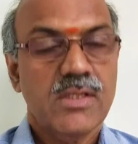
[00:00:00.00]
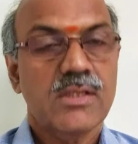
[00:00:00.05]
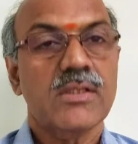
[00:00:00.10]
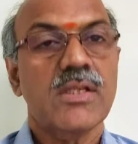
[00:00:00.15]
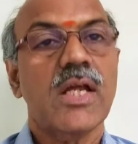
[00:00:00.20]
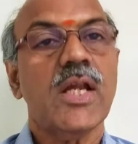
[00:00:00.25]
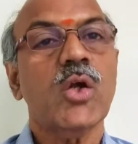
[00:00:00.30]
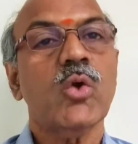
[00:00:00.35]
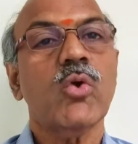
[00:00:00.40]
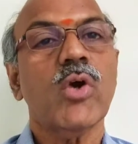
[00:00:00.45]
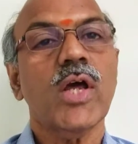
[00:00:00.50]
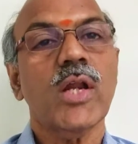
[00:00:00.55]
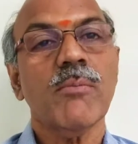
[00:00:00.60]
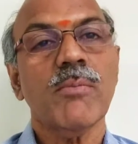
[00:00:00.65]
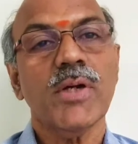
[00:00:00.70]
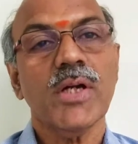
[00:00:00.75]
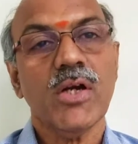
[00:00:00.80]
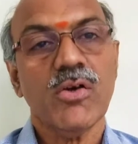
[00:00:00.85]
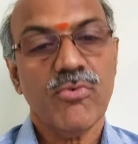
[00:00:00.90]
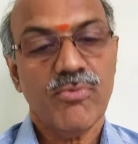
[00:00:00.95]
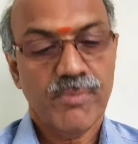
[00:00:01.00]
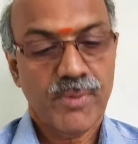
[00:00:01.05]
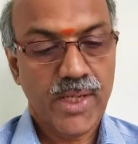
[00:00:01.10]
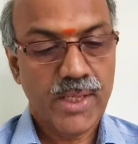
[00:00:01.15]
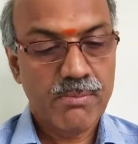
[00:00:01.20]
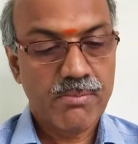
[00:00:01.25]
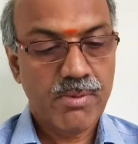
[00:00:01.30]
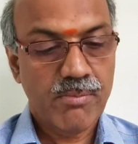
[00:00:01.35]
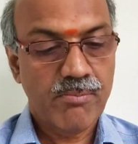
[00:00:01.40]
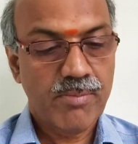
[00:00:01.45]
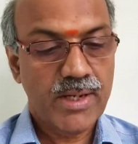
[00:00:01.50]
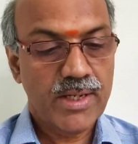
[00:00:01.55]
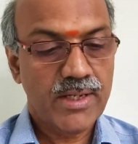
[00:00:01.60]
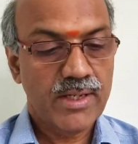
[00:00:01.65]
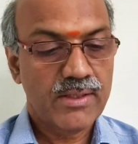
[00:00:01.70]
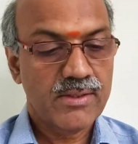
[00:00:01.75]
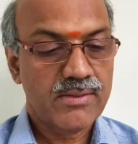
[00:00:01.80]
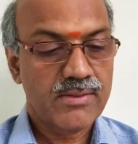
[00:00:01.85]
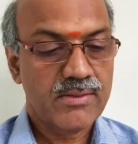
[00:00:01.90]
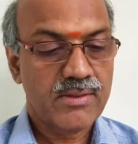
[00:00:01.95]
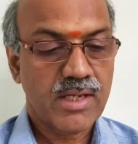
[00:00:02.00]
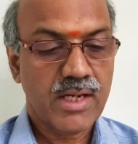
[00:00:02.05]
the requirement of minimum balance